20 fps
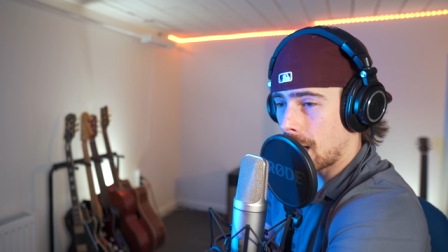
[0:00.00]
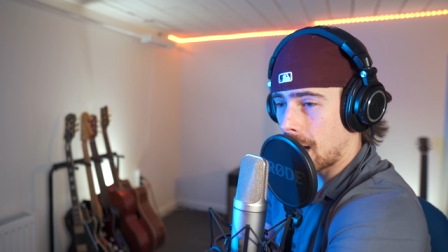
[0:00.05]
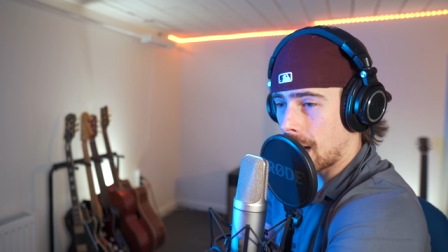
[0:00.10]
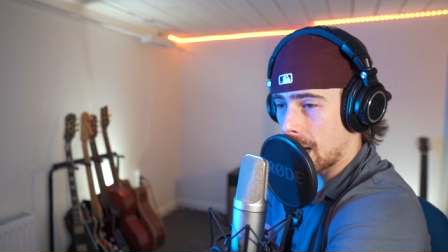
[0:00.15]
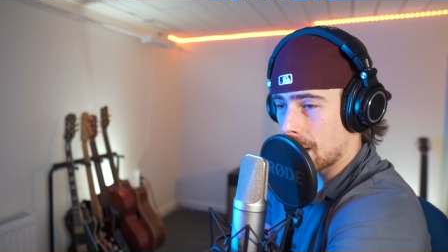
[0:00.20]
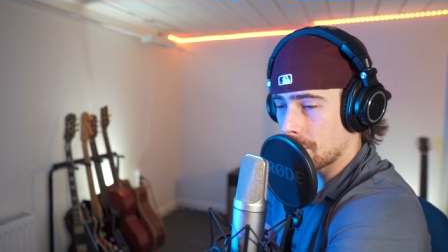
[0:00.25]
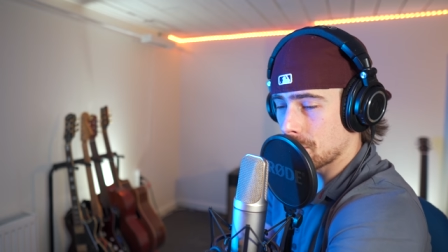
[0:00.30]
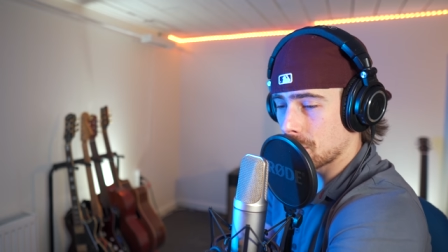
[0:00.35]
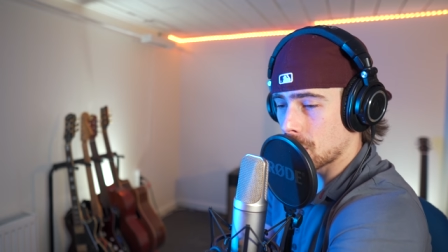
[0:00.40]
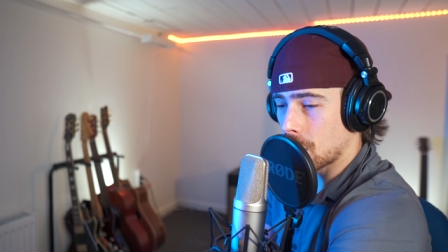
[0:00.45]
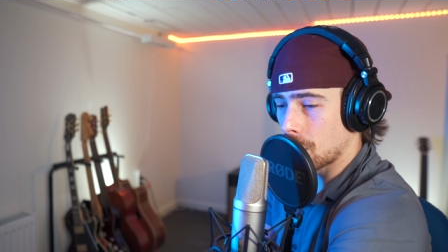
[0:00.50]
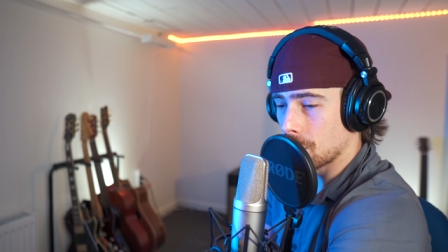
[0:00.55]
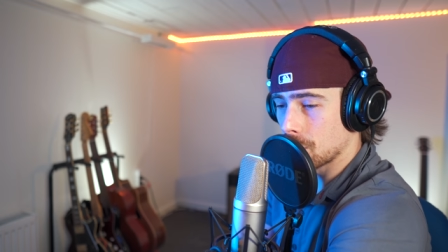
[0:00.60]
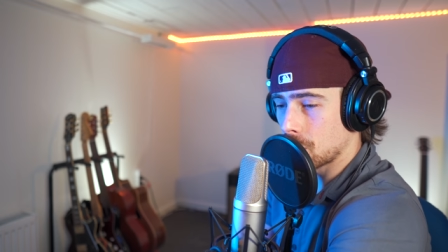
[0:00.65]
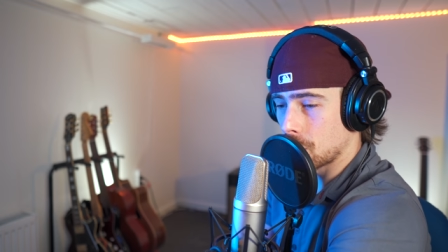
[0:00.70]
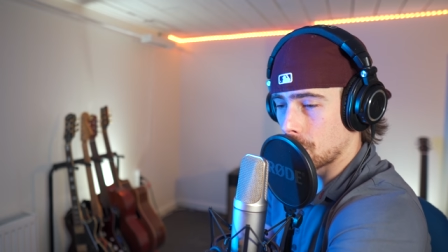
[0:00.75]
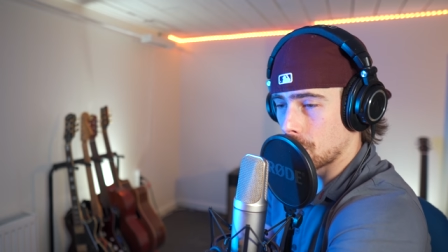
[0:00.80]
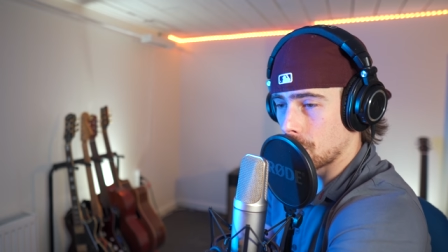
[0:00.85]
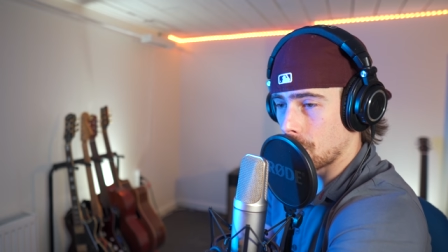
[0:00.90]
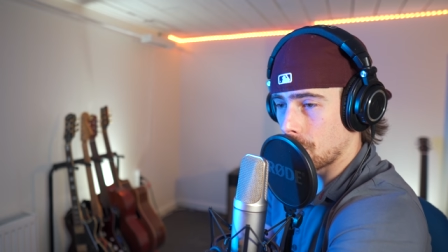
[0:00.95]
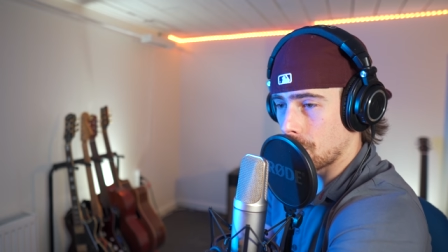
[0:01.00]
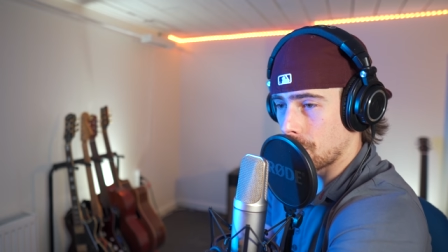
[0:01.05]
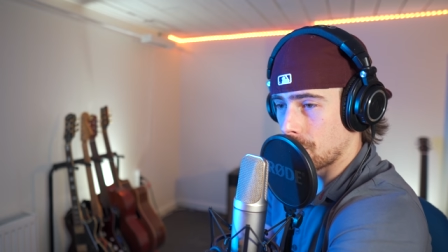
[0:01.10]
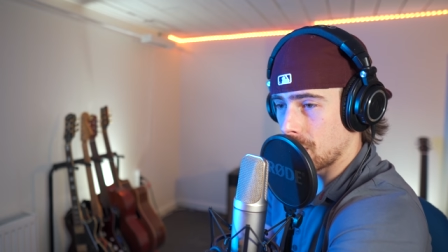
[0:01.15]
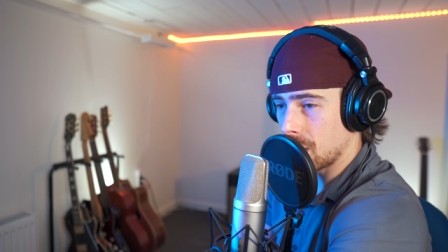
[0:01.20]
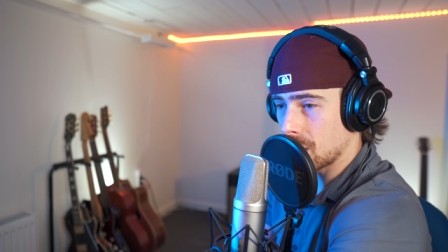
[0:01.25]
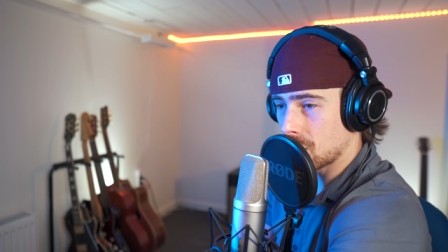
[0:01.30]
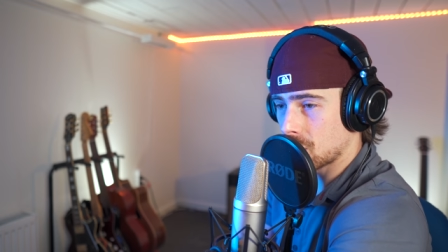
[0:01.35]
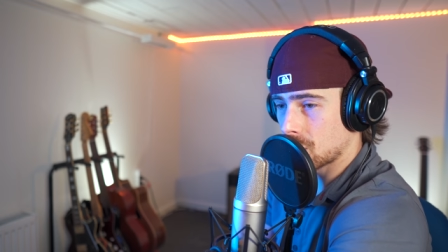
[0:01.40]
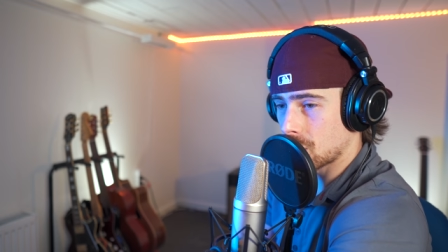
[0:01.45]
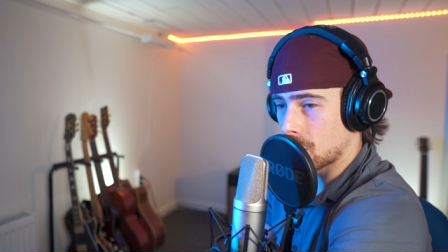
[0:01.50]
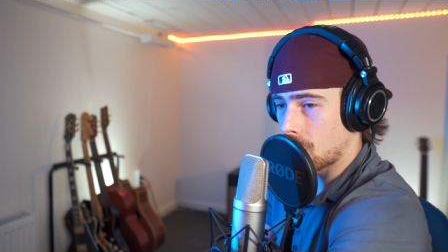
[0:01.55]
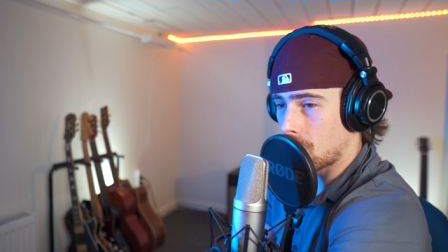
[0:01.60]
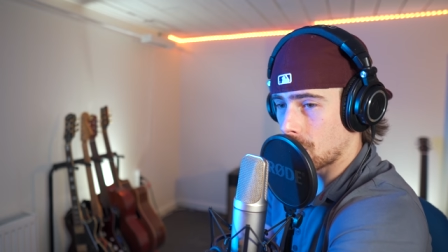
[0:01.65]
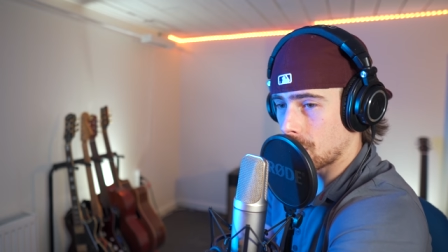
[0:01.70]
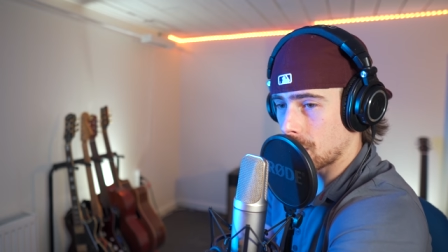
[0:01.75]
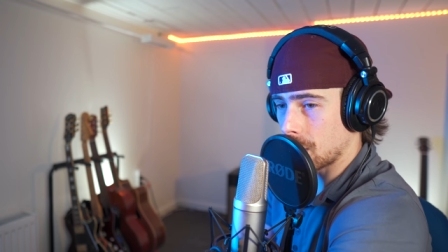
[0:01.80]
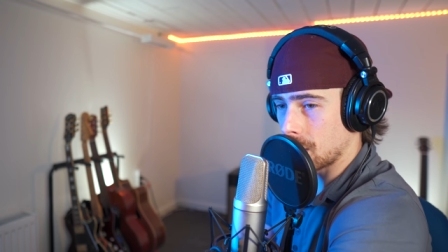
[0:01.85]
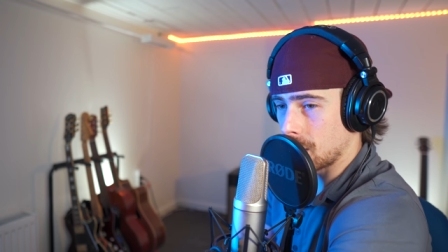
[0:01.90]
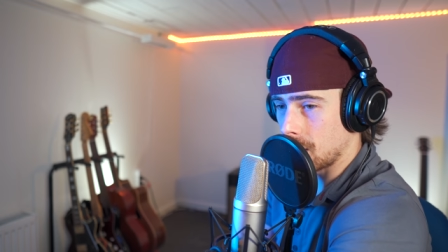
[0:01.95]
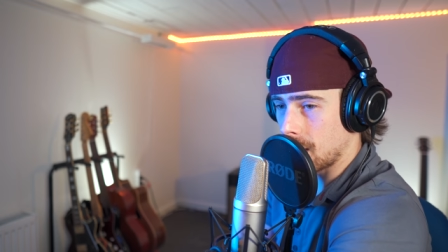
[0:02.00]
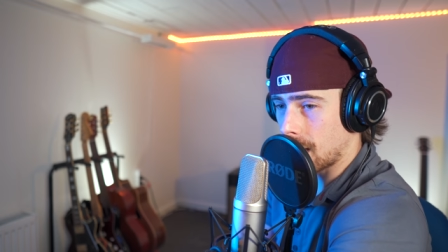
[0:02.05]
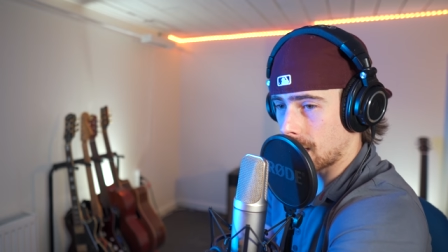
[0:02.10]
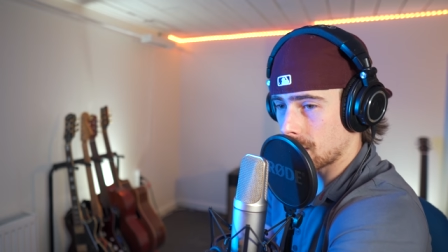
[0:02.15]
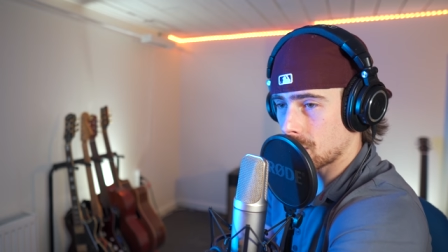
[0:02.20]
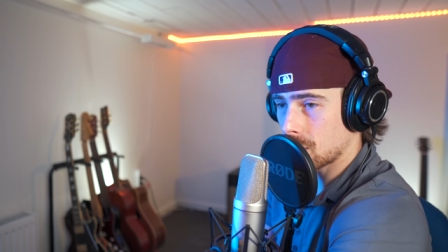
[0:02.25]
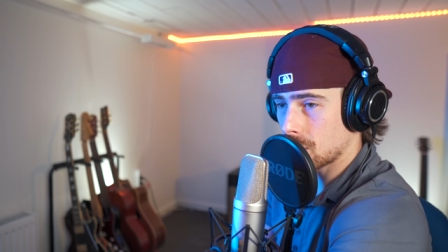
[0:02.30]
I haven't come to this song yet.